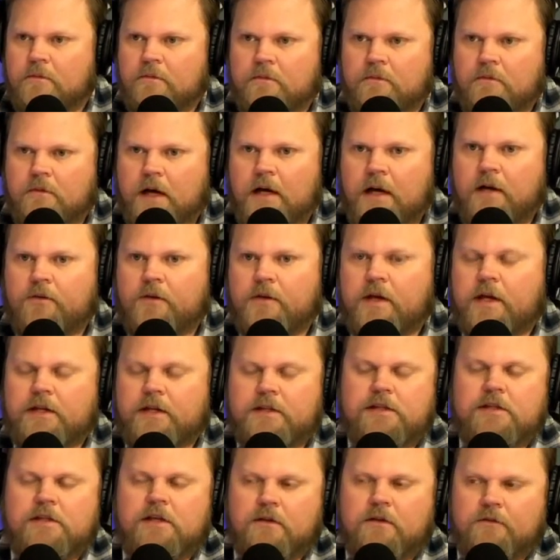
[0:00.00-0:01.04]
I don't think it's
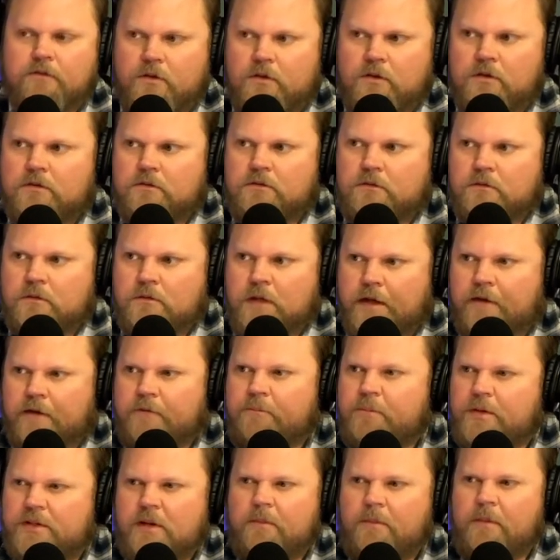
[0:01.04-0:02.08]
sinful. Like if
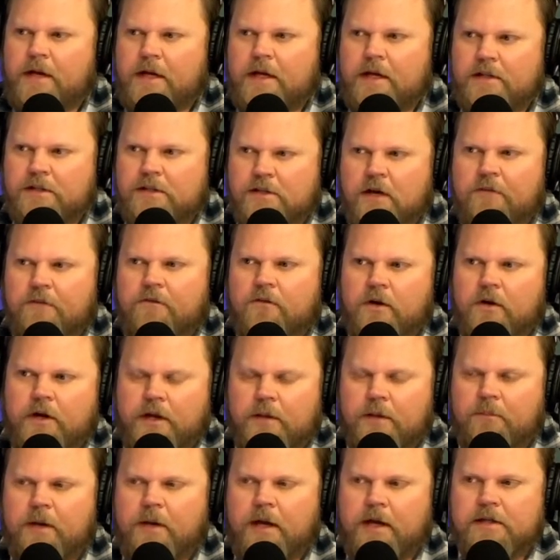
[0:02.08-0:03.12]
somebody suffering
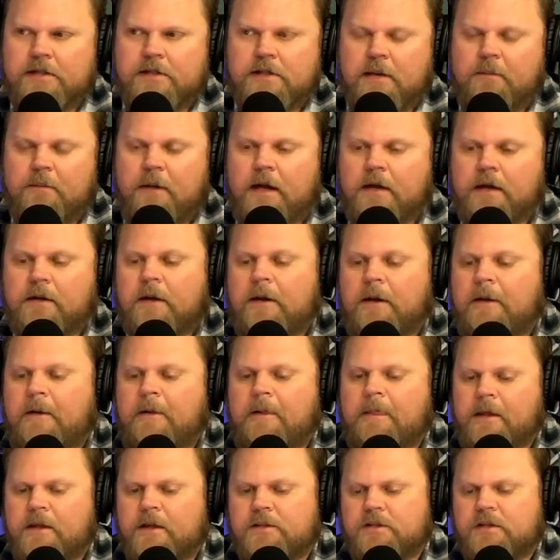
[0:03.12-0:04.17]
and pain is that bad,
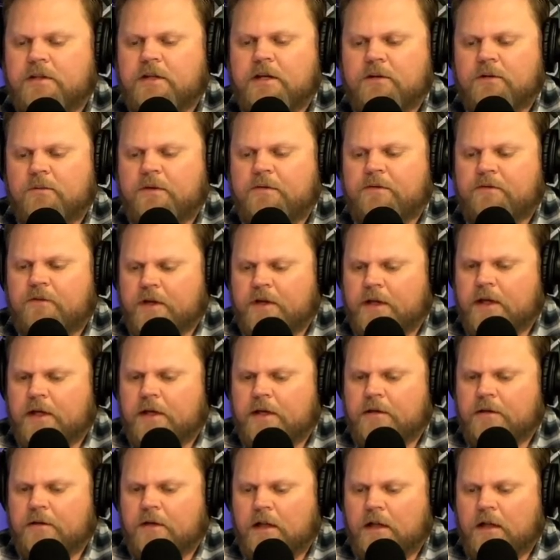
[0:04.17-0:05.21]
because the thing we
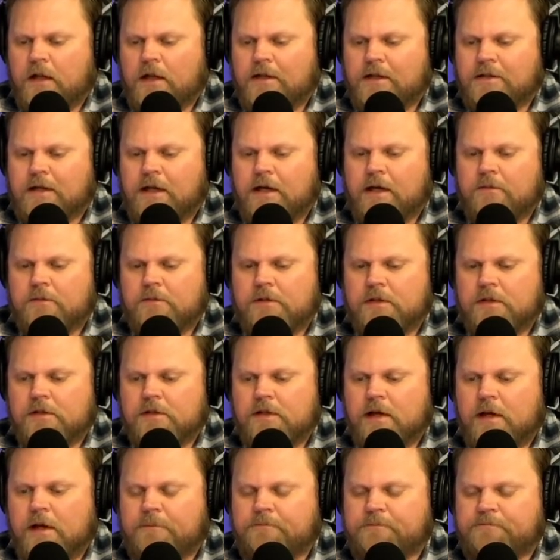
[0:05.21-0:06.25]
forget a lot of times is
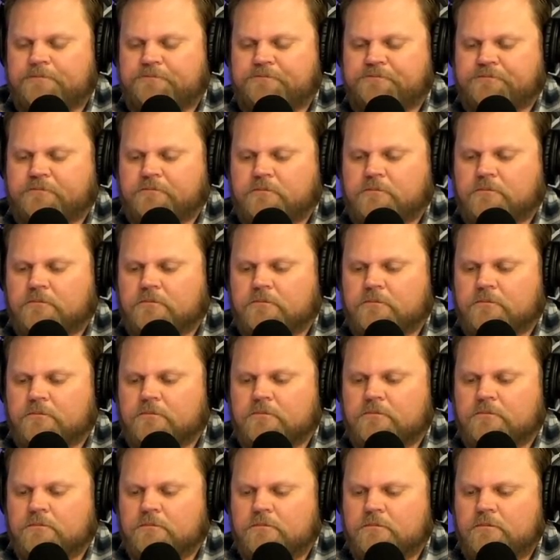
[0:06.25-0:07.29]
that
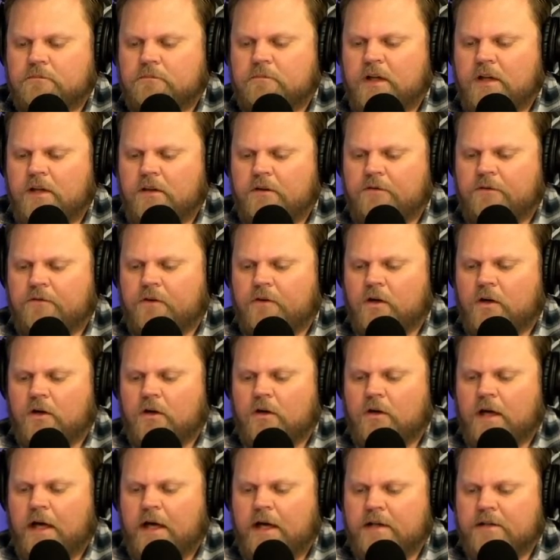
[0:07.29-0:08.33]
the
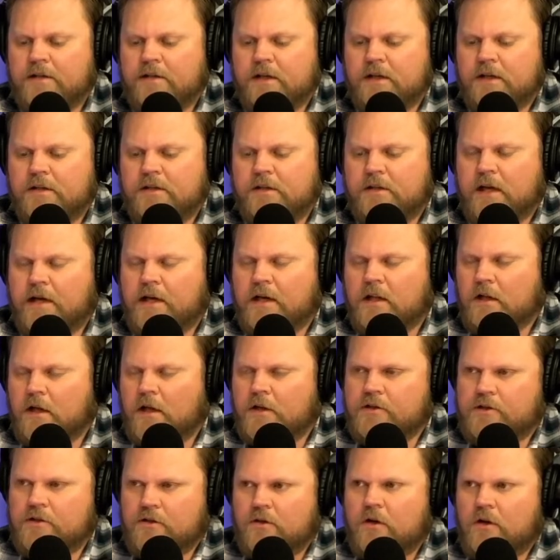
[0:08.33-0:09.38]
fall has
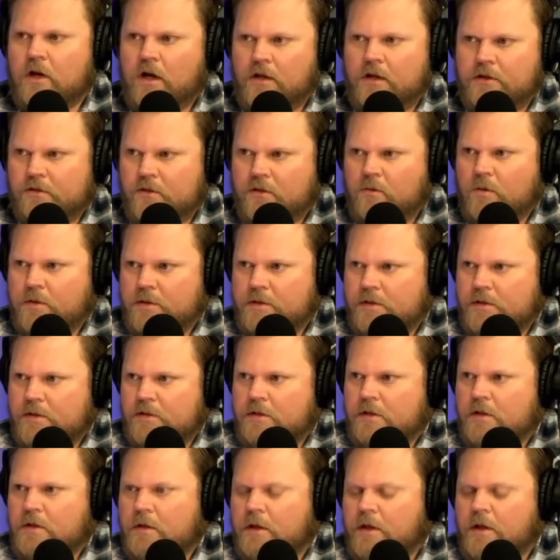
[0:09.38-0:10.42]
psychological consequences,
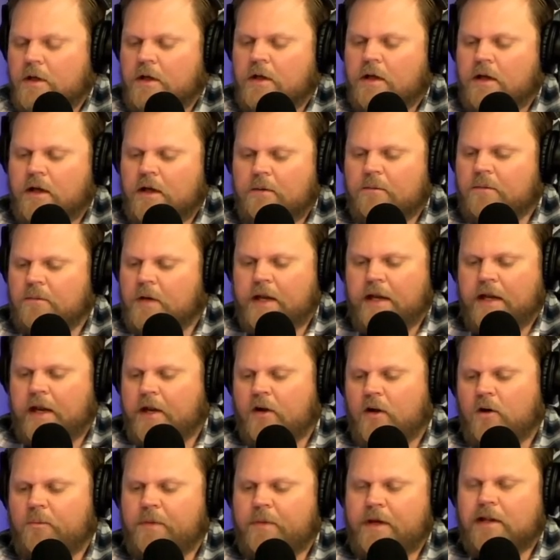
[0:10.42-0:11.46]
mm-hmm, right. and, and I
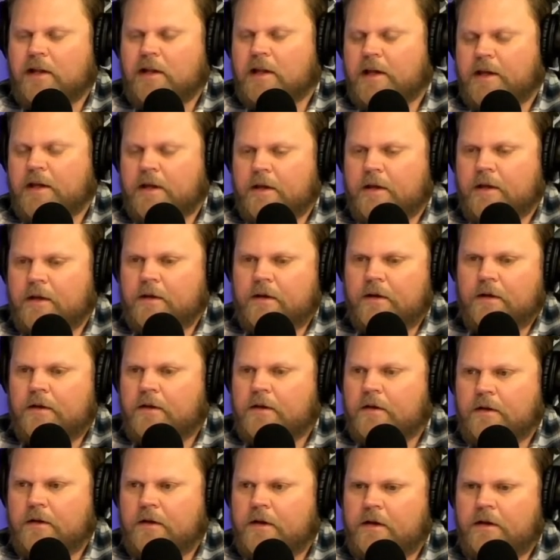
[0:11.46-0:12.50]
don't mean like
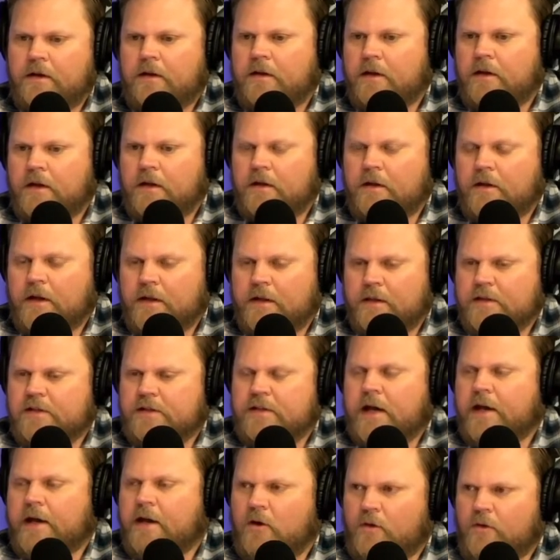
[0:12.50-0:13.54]
uh, in in like the
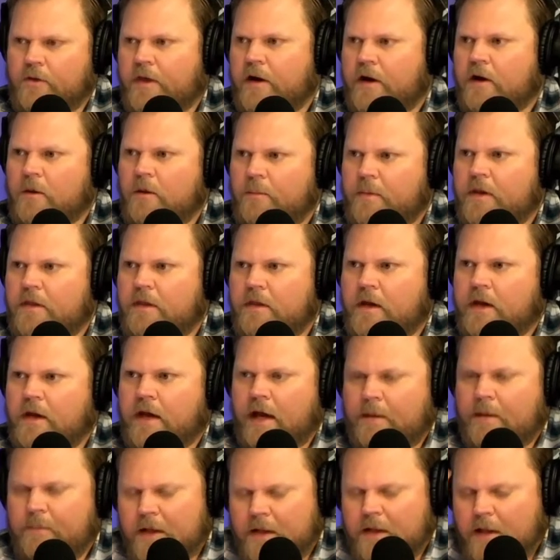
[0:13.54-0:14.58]
psychotherapy thing.
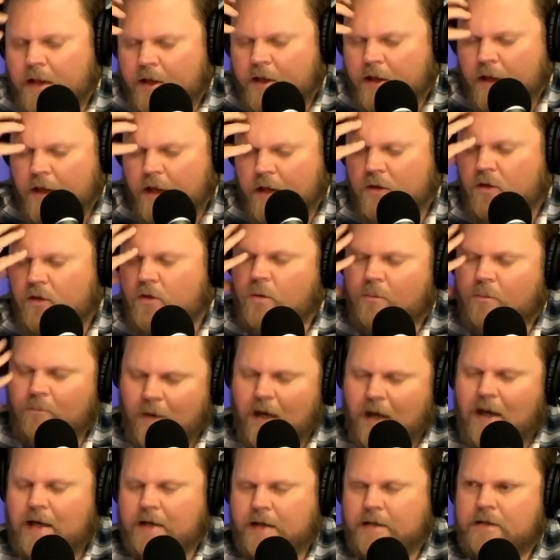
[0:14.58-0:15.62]
I mean like in your
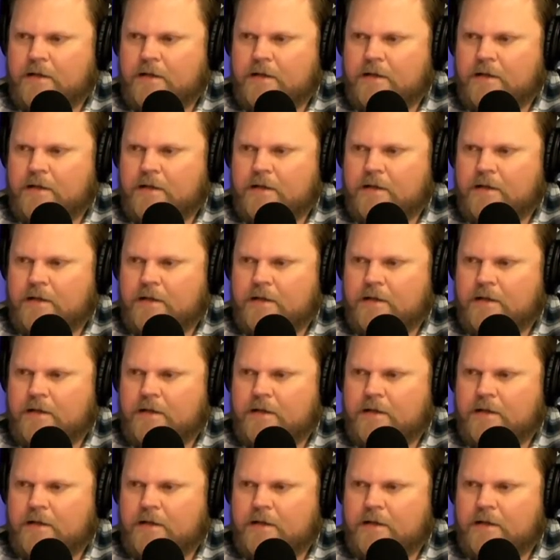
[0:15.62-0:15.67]
mind.